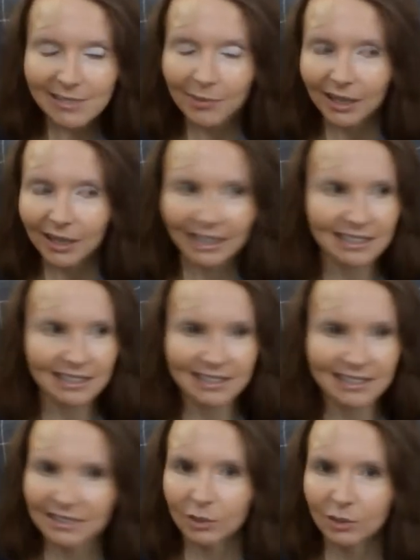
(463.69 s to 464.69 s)
but it
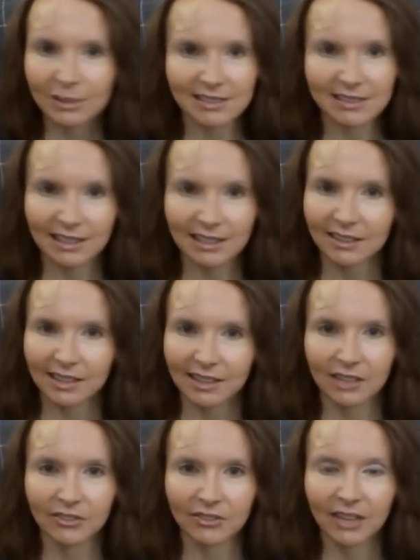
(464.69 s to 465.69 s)
still was not
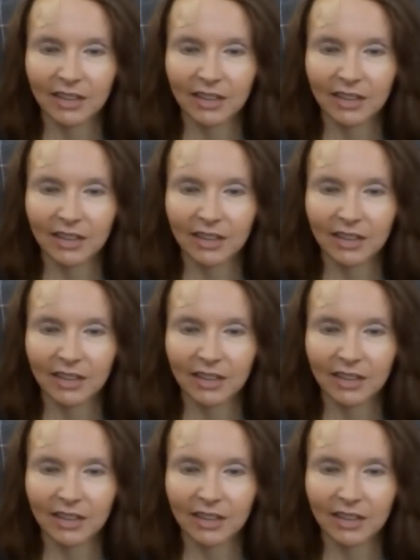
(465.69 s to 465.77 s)
enough.